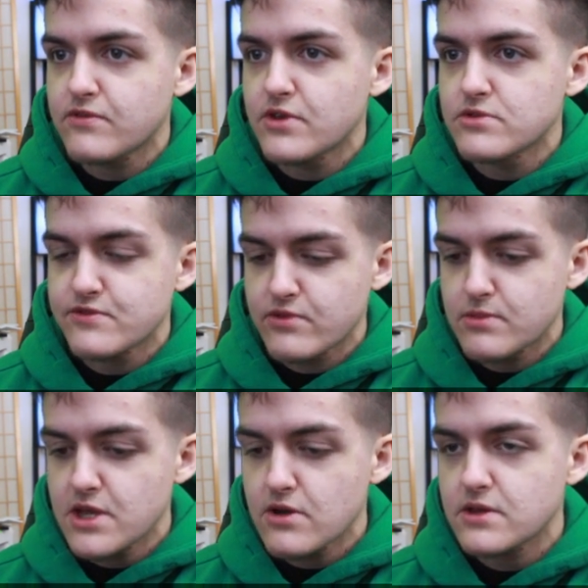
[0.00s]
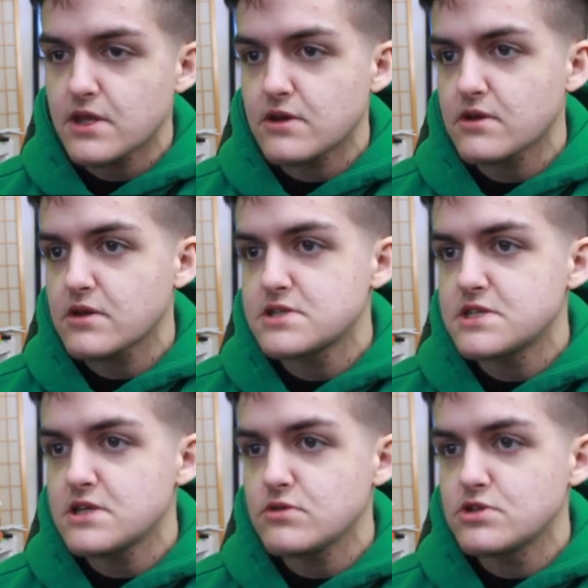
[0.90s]
of those from there and then
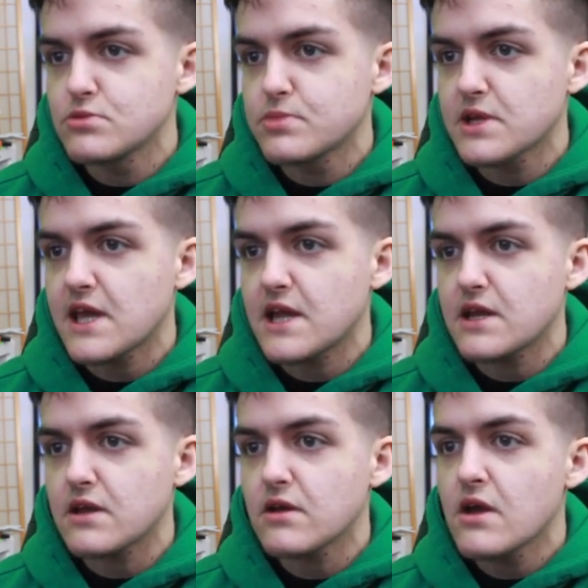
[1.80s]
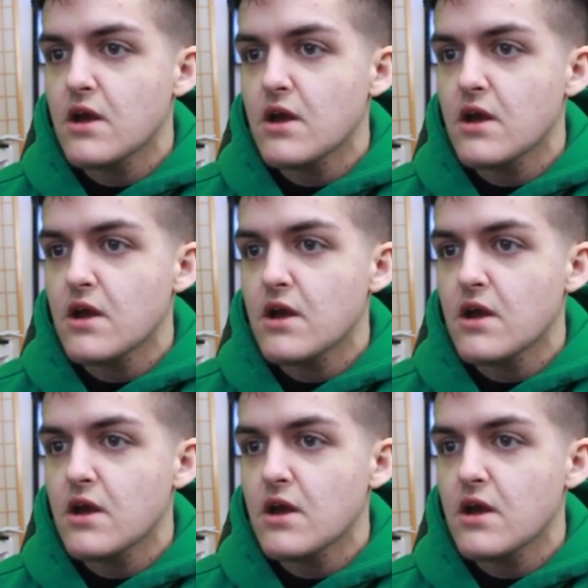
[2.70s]
continue duplicating